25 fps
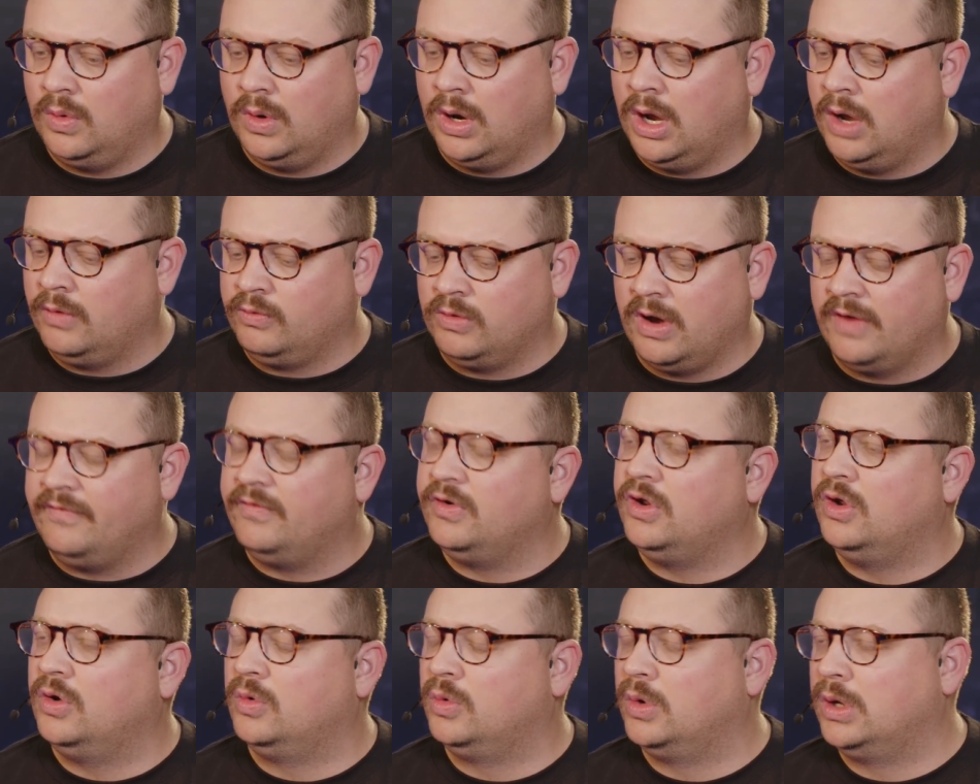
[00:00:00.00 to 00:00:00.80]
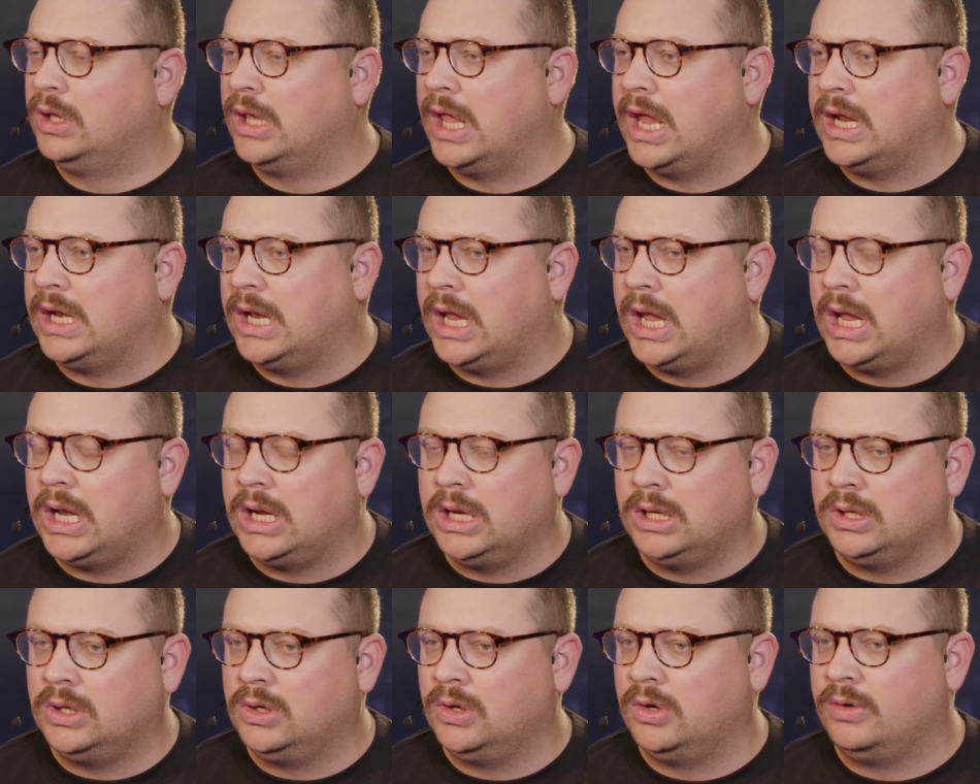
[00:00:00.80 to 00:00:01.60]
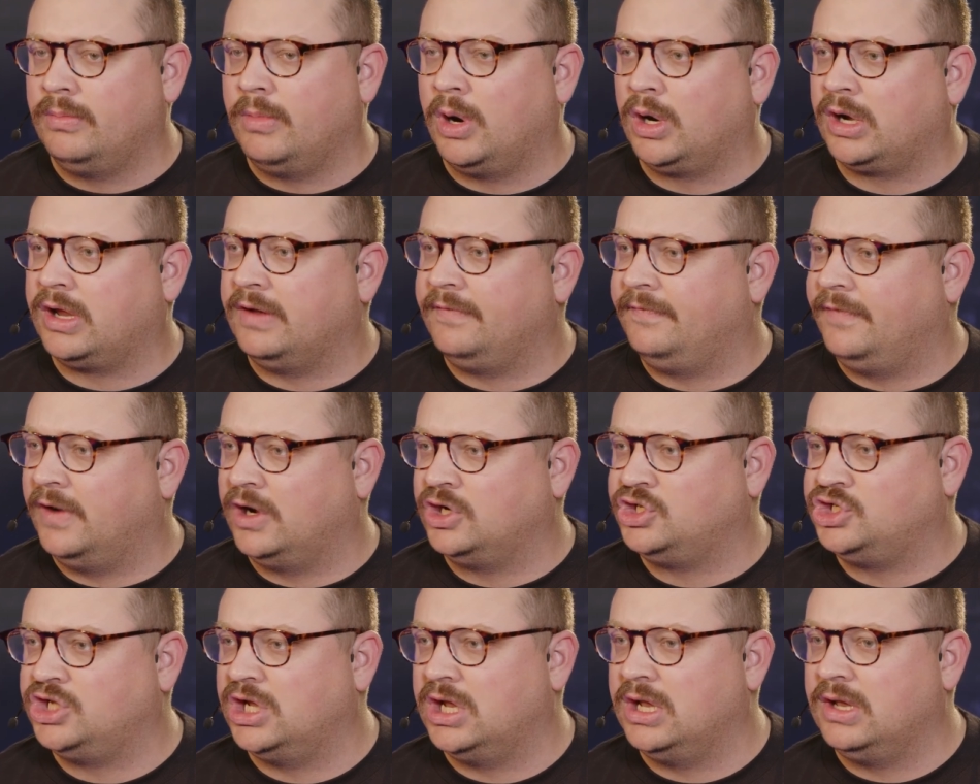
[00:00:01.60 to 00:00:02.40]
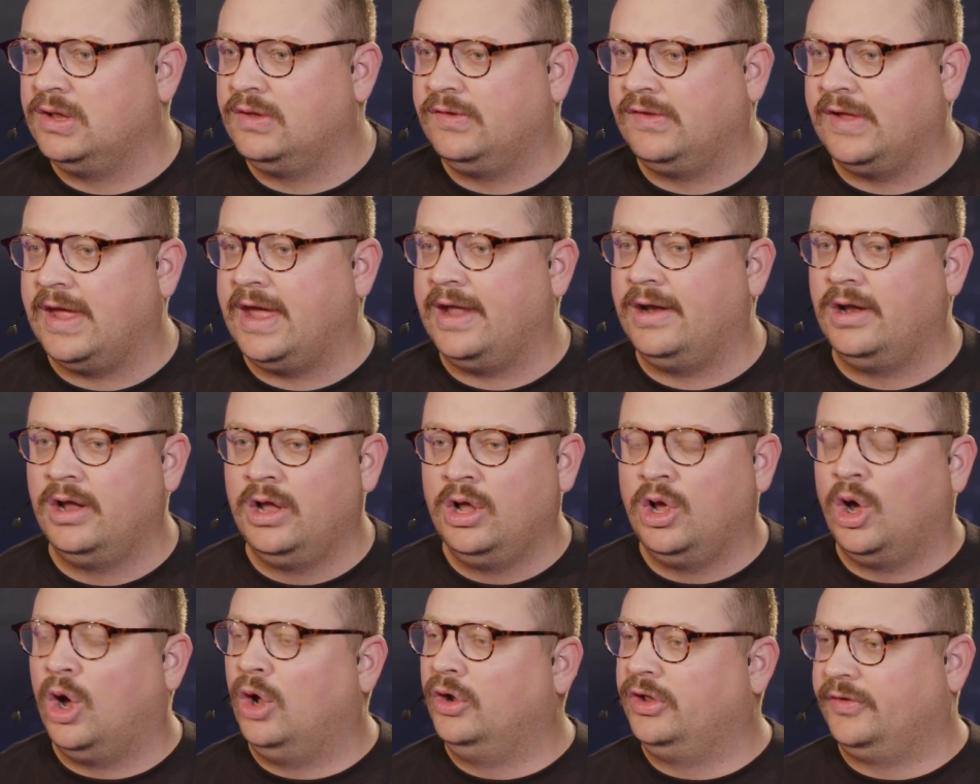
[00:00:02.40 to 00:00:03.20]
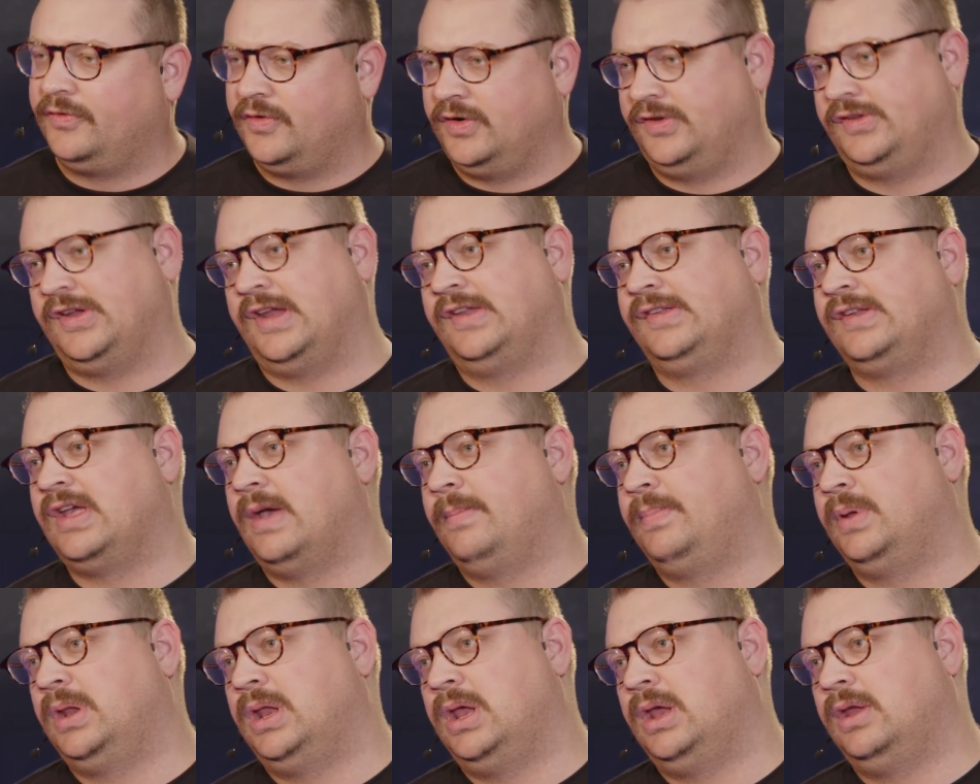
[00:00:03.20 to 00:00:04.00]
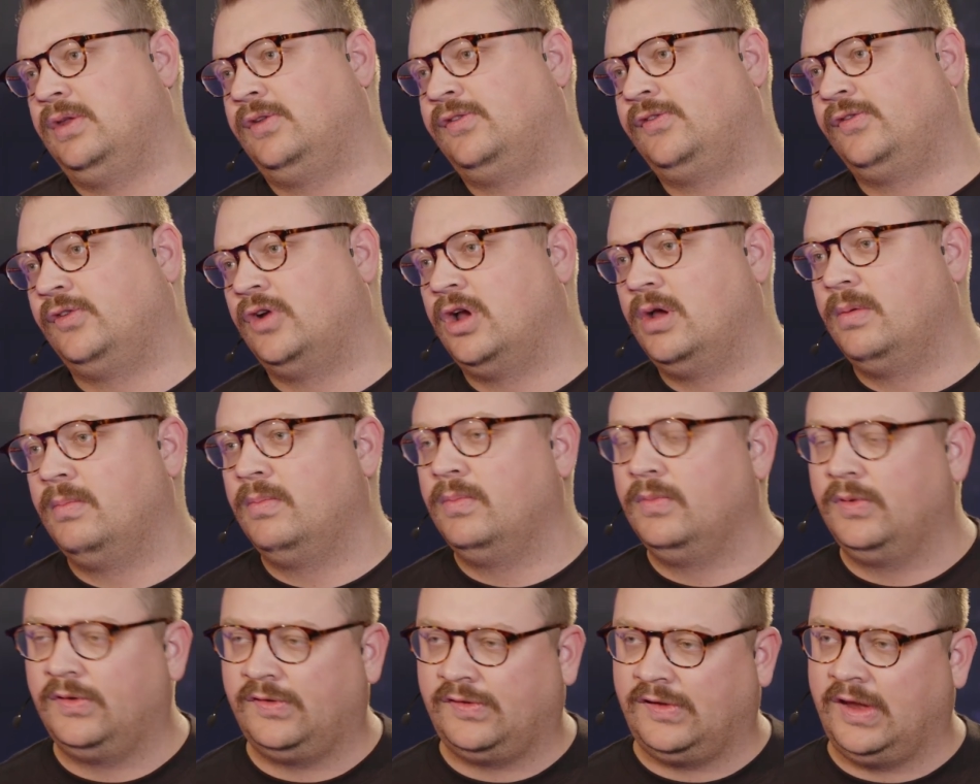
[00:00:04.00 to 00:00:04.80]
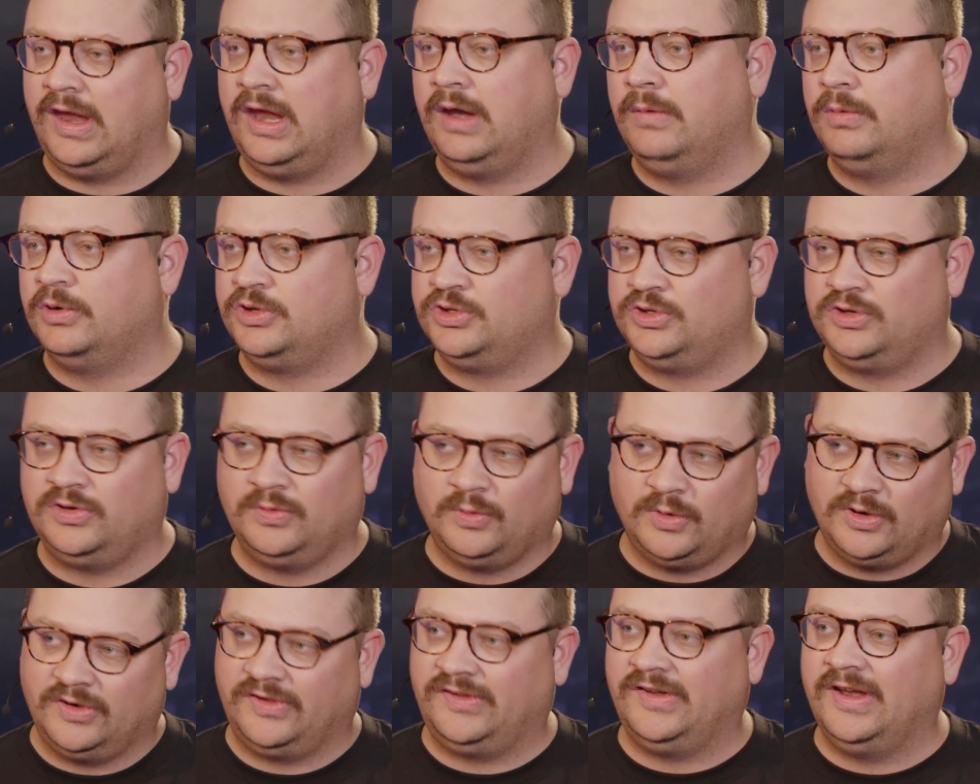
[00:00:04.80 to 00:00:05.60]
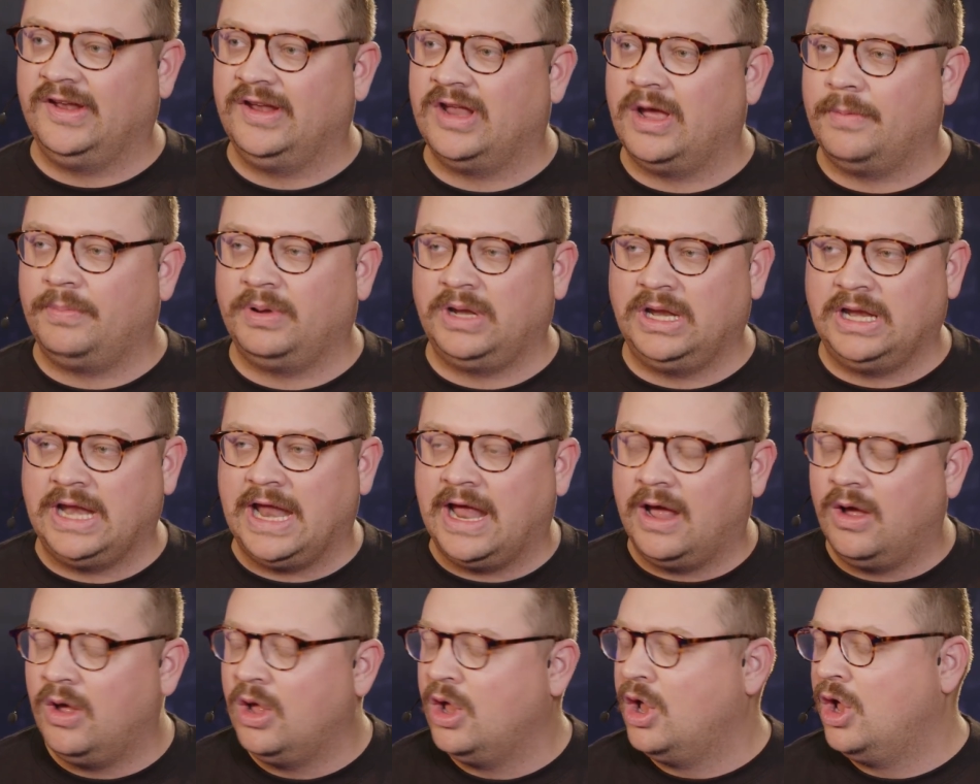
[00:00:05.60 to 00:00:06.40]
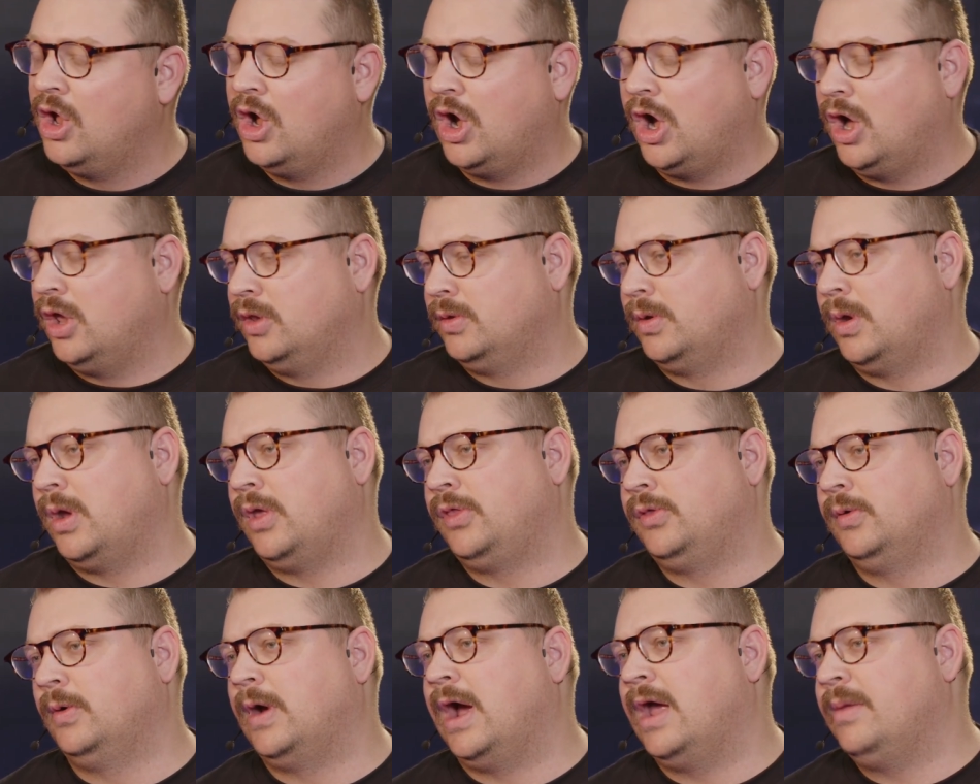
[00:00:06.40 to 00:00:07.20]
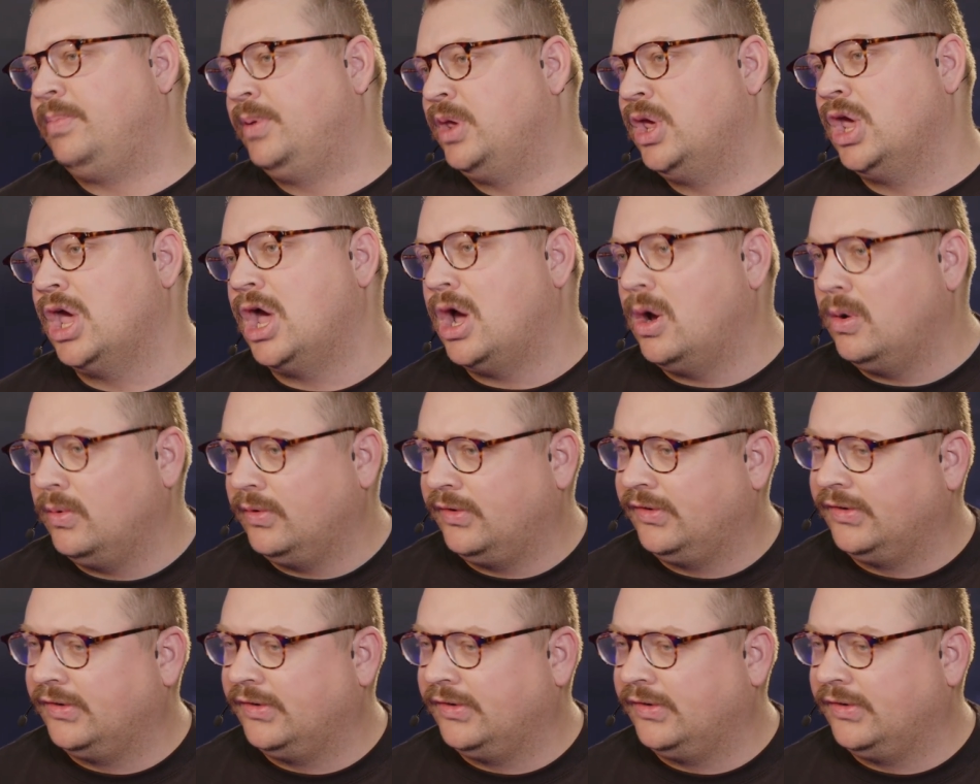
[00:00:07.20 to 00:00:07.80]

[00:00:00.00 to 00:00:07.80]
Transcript: revenue-related go-to-market functions at all different size companies, from seed, which we're a seed company now, all the way through IPO.